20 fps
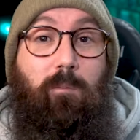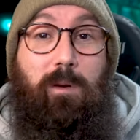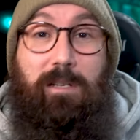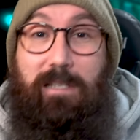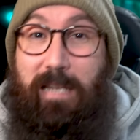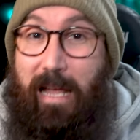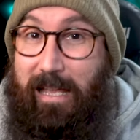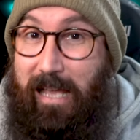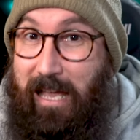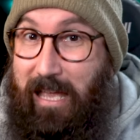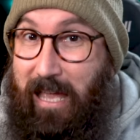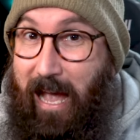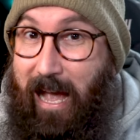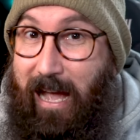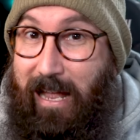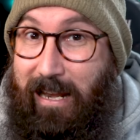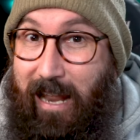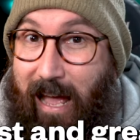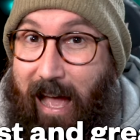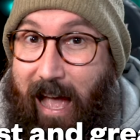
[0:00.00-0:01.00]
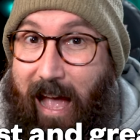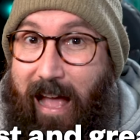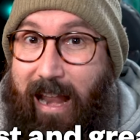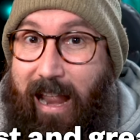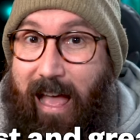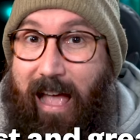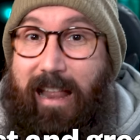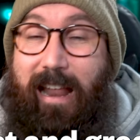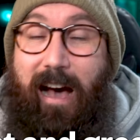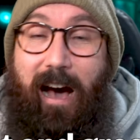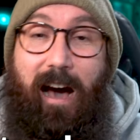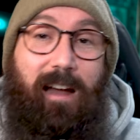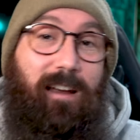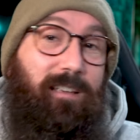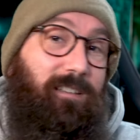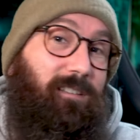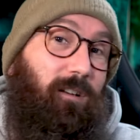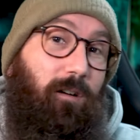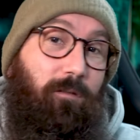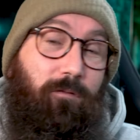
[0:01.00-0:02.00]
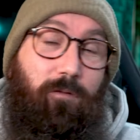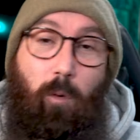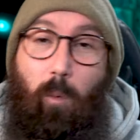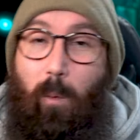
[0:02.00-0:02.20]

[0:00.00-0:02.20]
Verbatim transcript: We take a gander at an artist of the